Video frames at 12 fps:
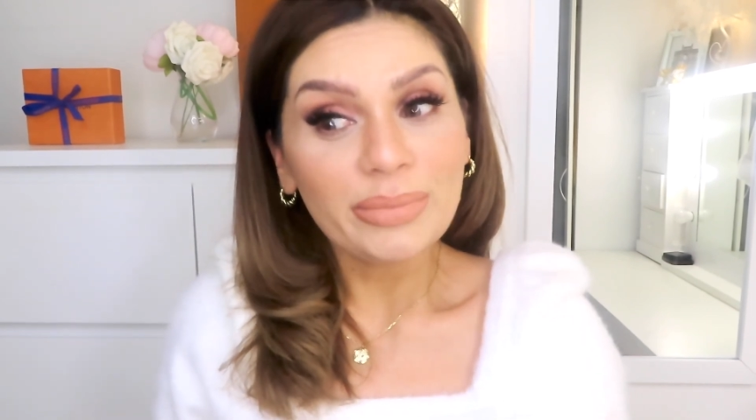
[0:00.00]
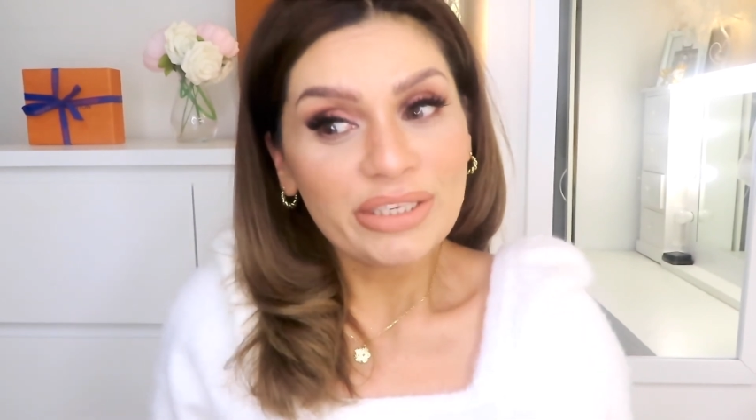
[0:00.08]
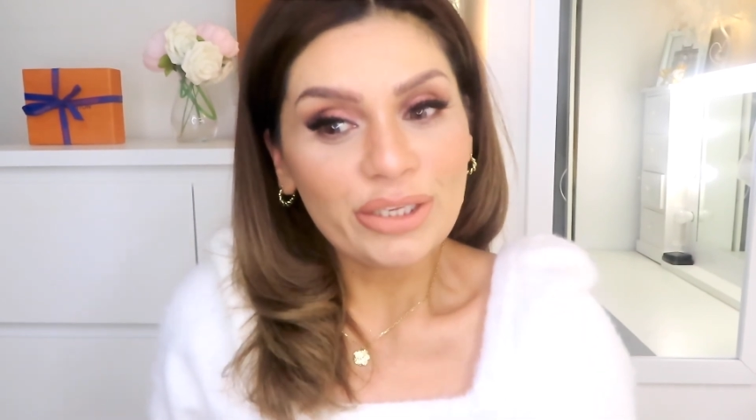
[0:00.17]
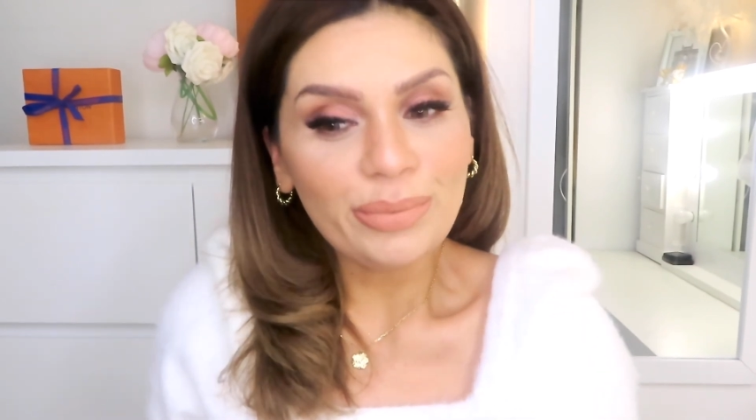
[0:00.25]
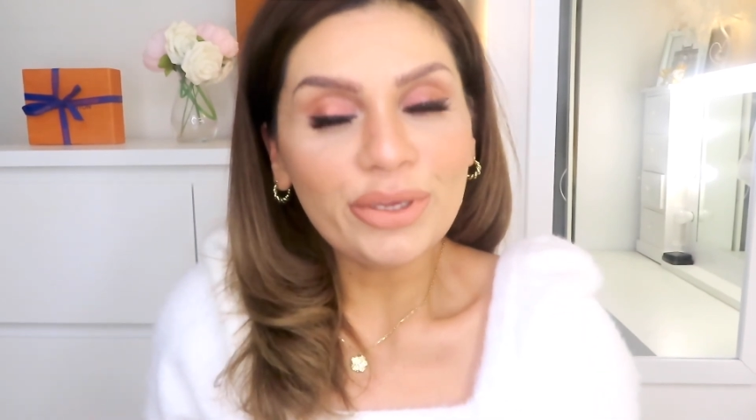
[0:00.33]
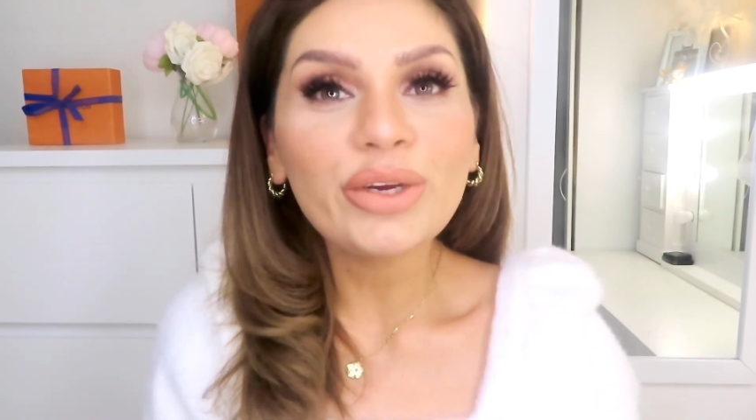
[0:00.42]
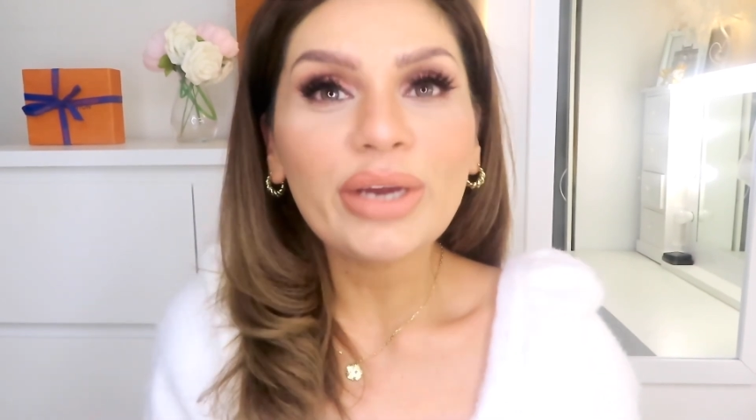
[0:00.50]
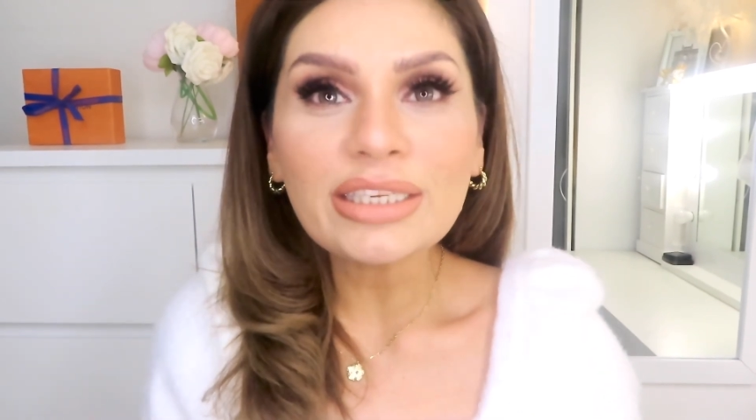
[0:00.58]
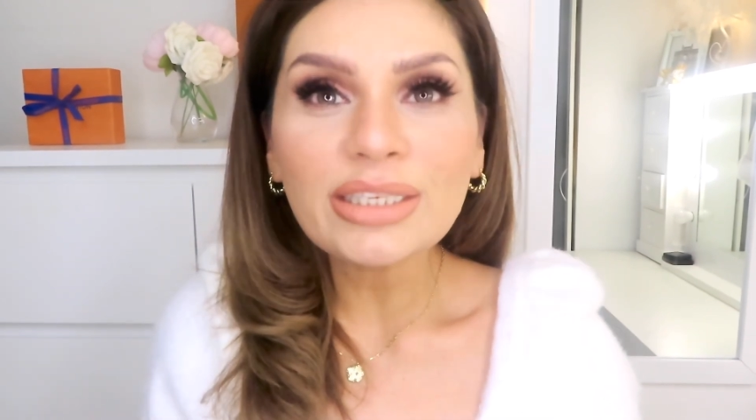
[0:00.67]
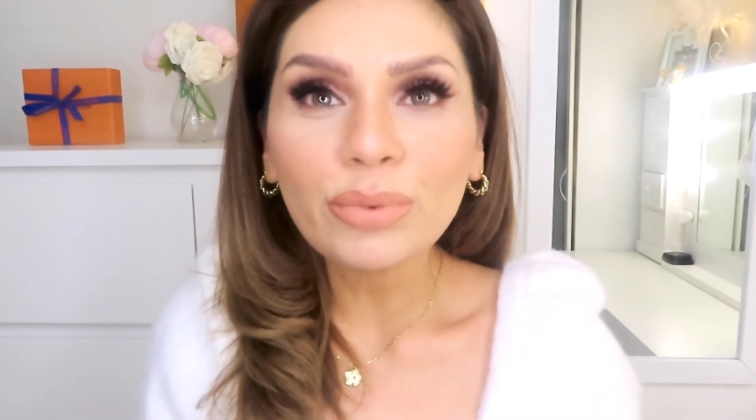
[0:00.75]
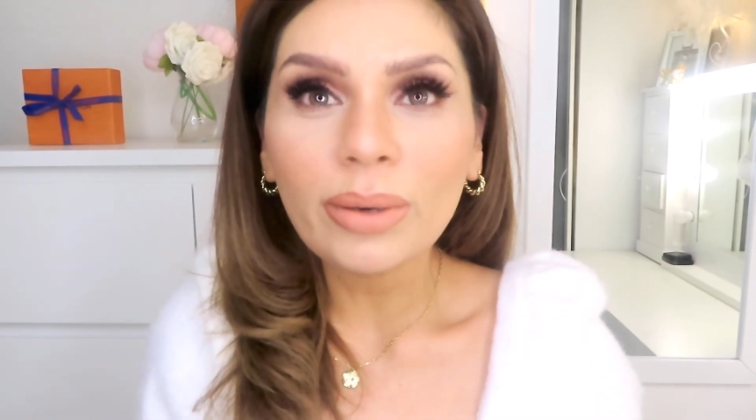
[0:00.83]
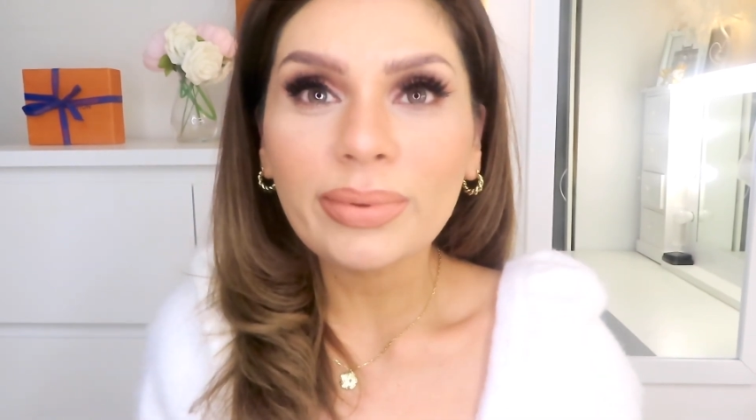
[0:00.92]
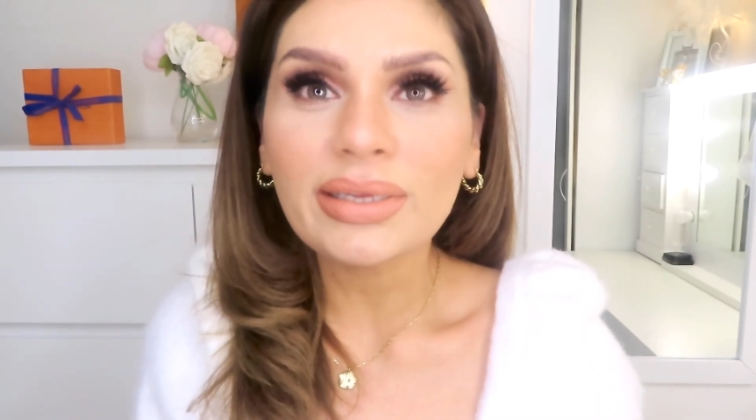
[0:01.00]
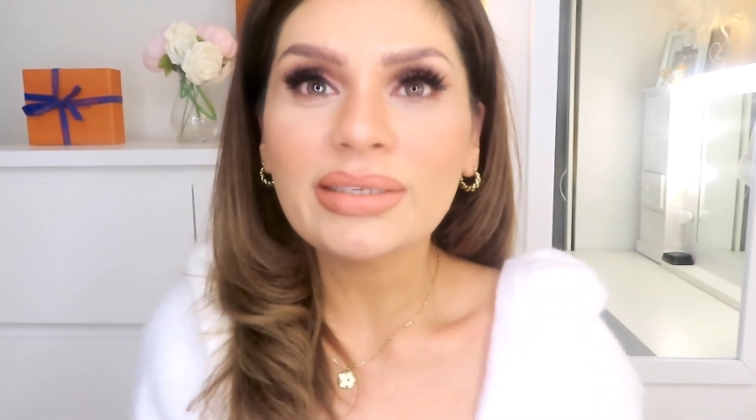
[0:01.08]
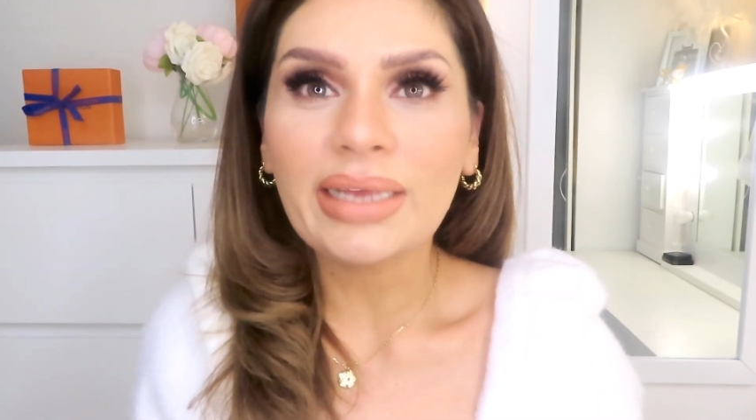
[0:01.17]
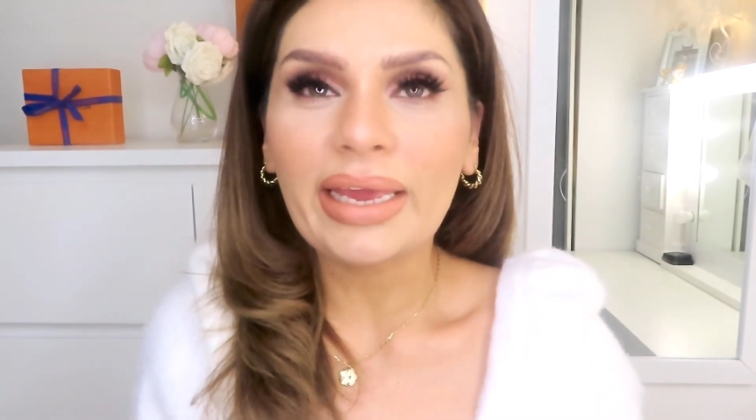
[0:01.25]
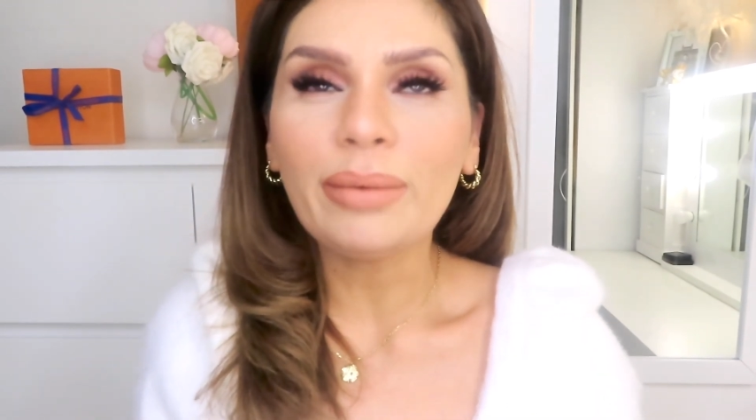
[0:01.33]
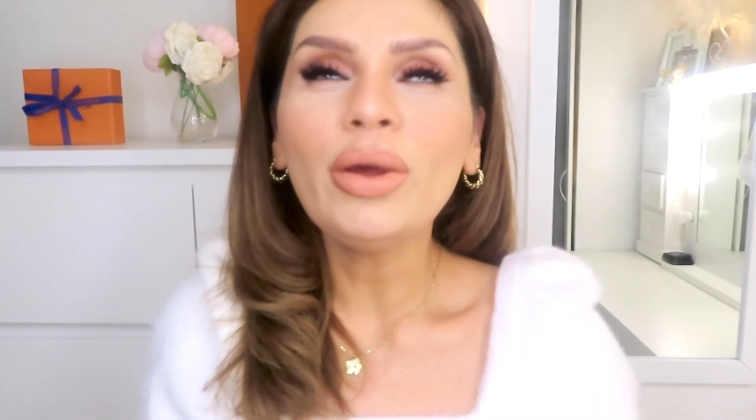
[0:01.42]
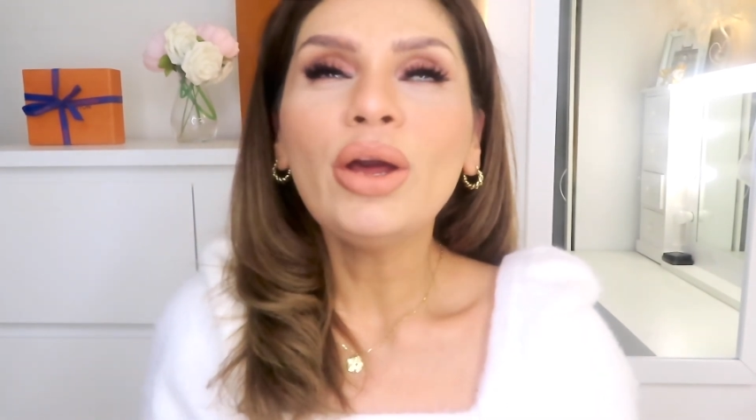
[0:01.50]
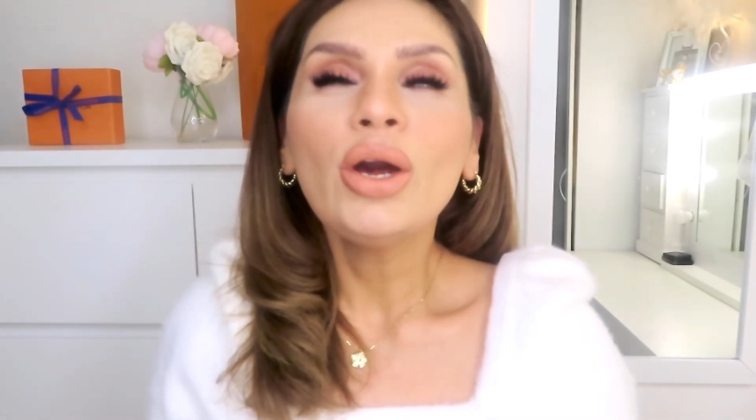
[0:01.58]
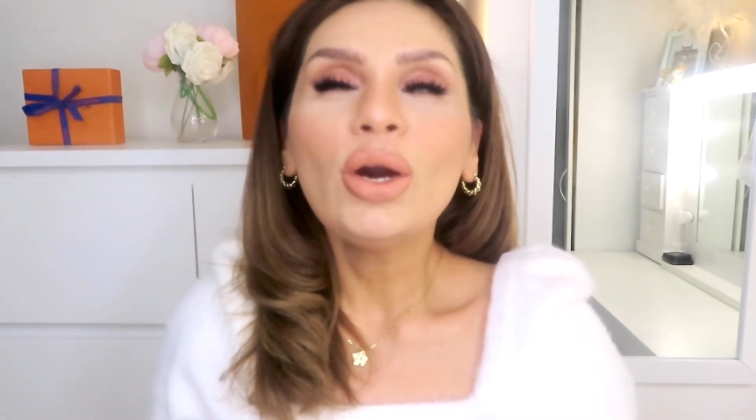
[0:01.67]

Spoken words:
assuming you guys are probably the same,